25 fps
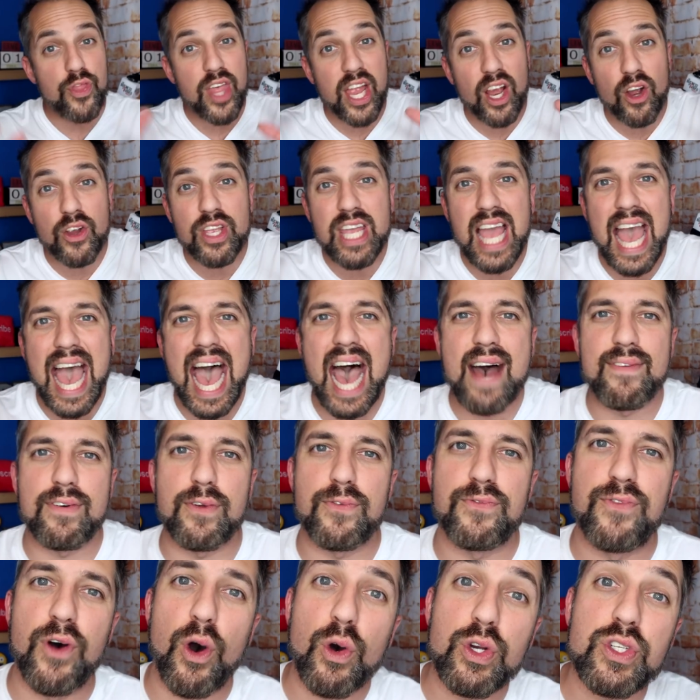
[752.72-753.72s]
There you have
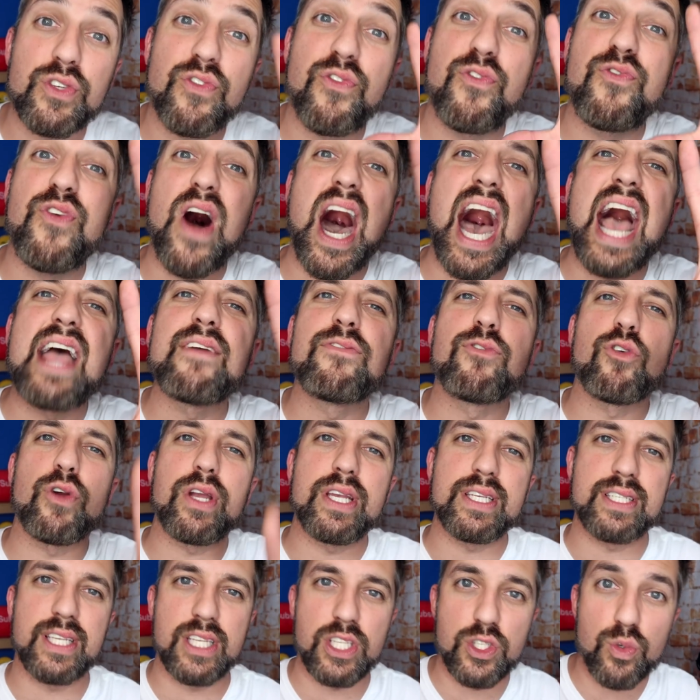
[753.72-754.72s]
it, folks. Five
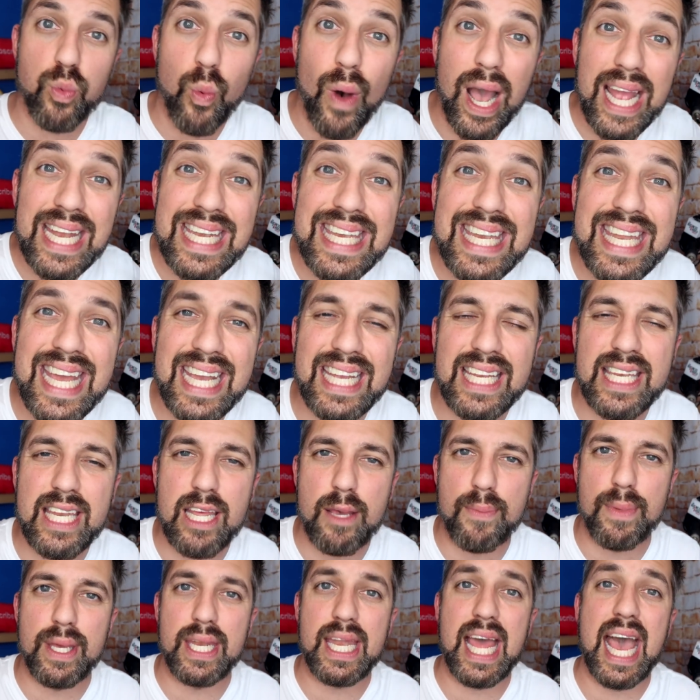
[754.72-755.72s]
reasons why Nick
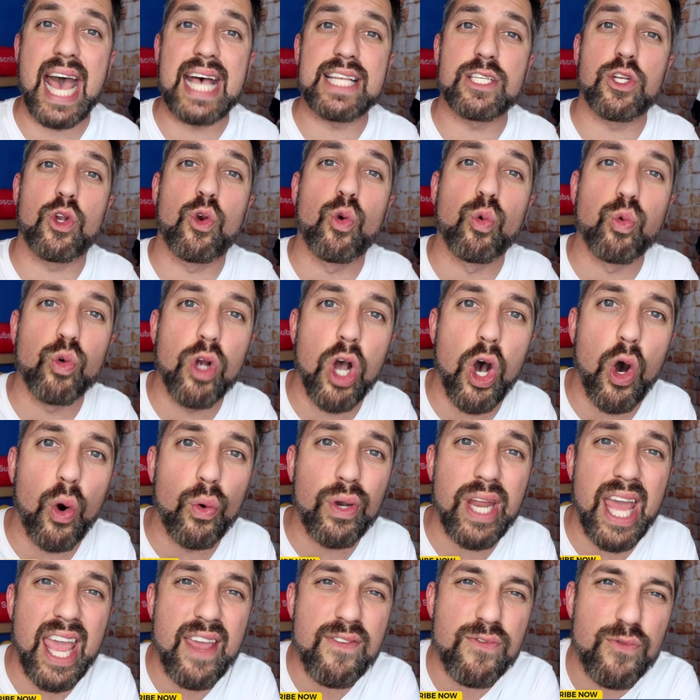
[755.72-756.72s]
Nimmin has
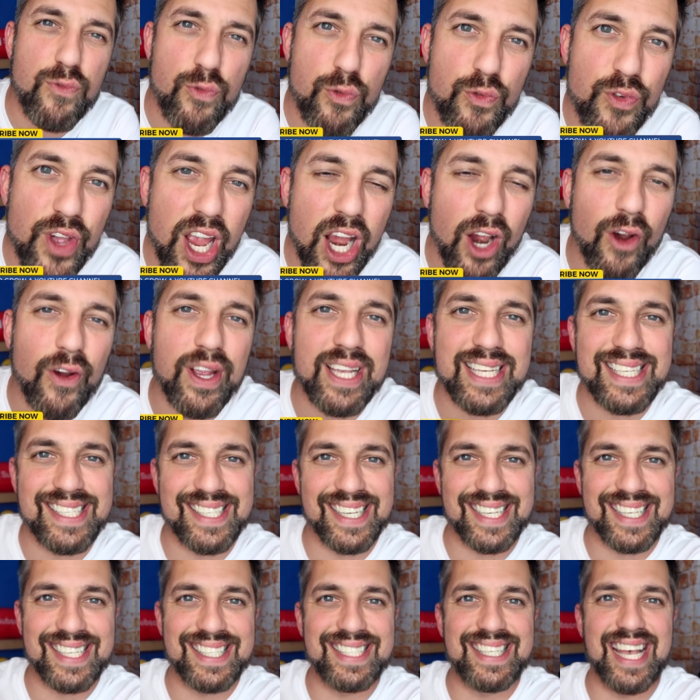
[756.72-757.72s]
grown a very
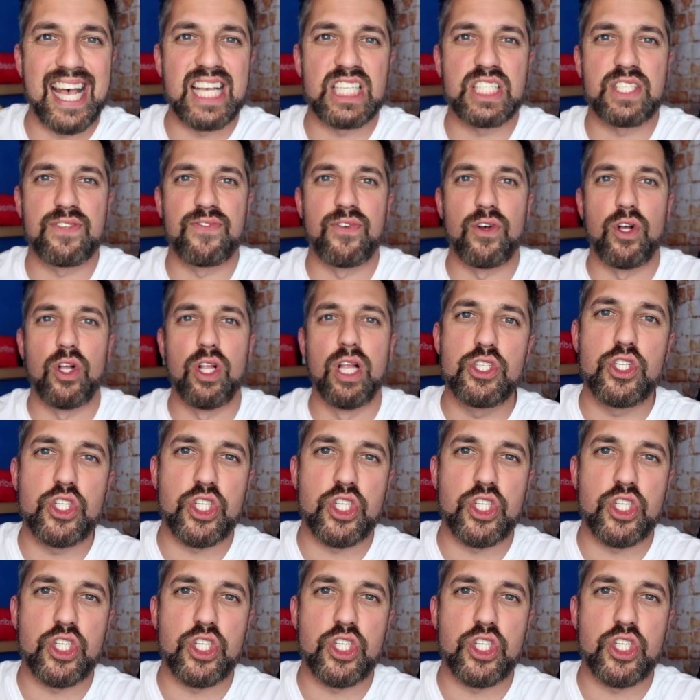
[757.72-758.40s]
successful